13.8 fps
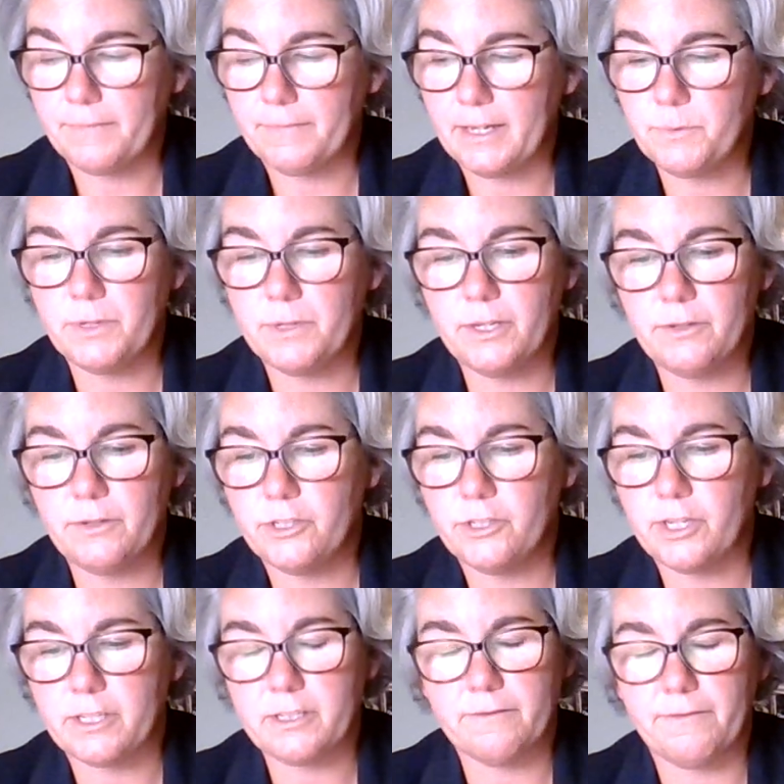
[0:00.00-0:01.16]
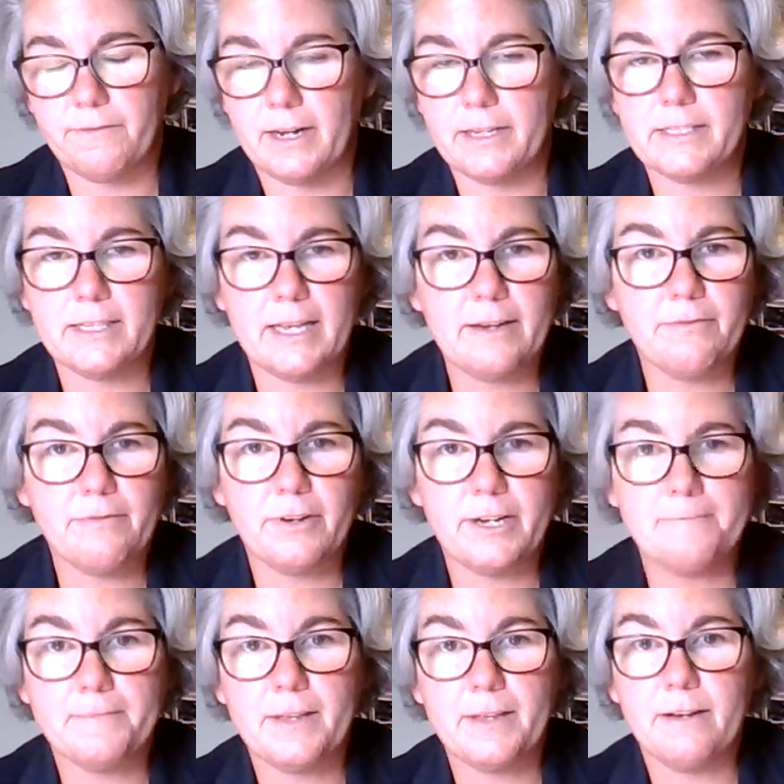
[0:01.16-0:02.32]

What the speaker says: has been used to justify slavery